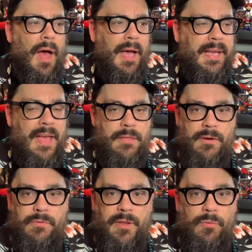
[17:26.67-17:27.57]

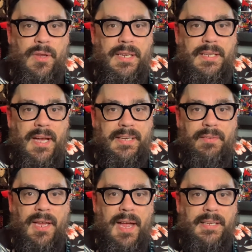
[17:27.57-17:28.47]
again, they're really not
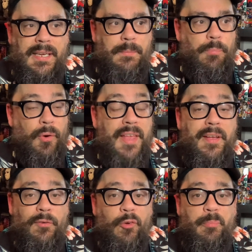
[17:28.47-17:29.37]
giving any
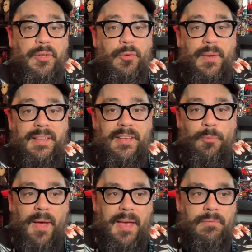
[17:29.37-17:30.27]
breathing room between these
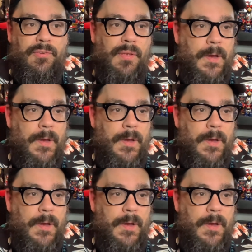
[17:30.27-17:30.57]
waves.